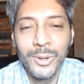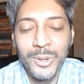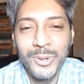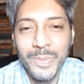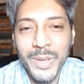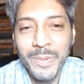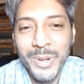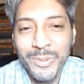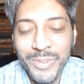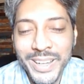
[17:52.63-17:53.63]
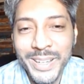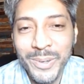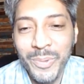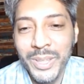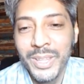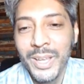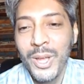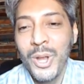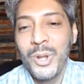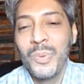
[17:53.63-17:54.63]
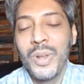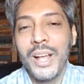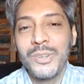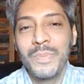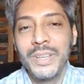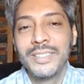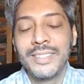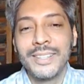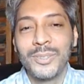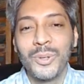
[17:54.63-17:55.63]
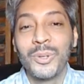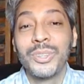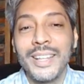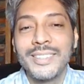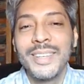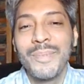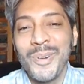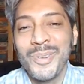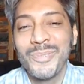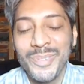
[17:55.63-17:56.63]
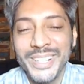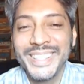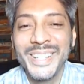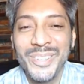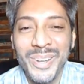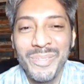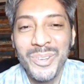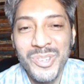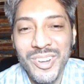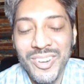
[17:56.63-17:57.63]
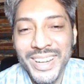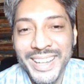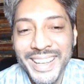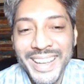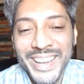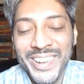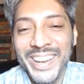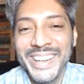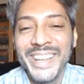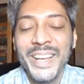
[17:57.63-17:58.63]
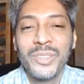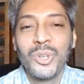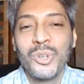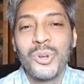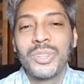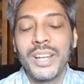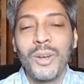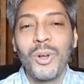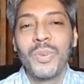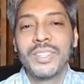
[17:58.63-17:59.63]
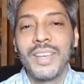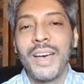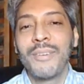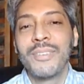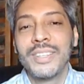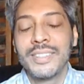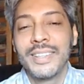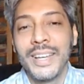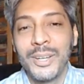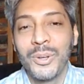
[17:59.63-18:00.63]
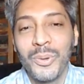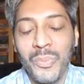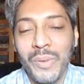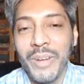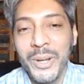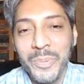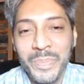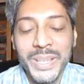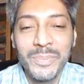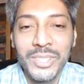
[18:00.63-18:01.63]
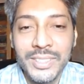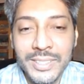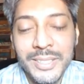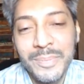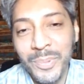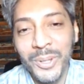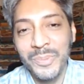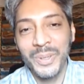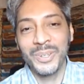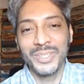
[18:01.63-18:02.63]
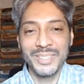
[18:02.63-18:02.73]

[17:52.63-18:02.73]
you should be able to feed it with two large pizzas. That's the amount of work that you have to generate, right? The joke that I always have is that why do PMs exist in pods? Because